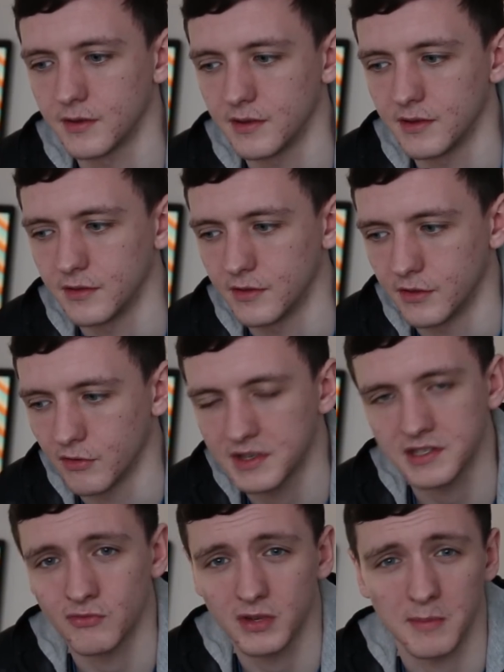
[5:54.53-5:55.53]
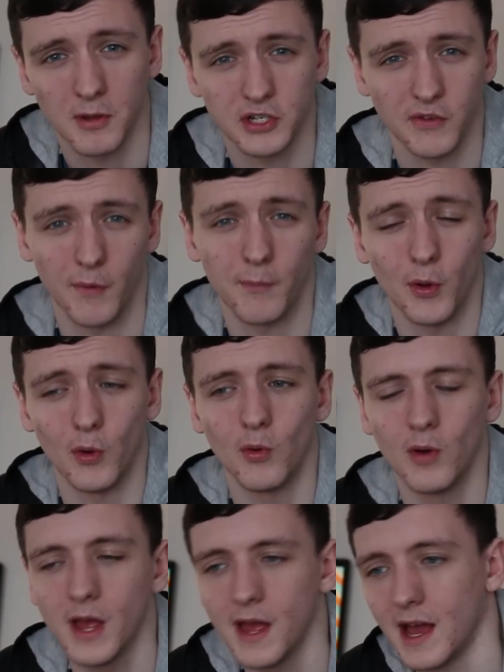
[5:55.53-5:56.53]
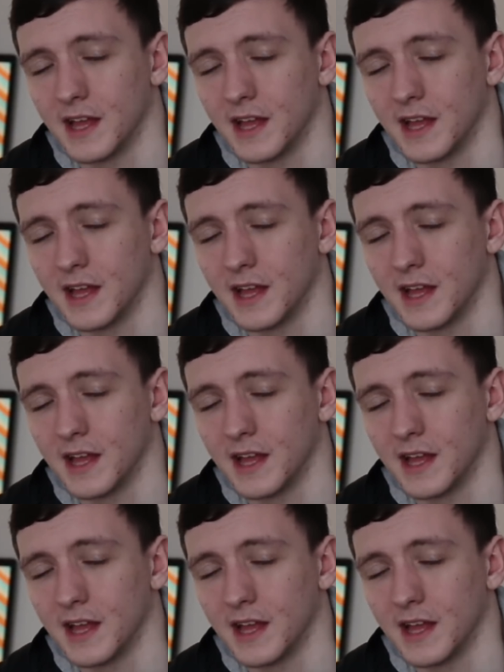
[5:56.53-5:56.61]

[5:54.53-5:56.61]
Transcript: there isn't really much of a pull,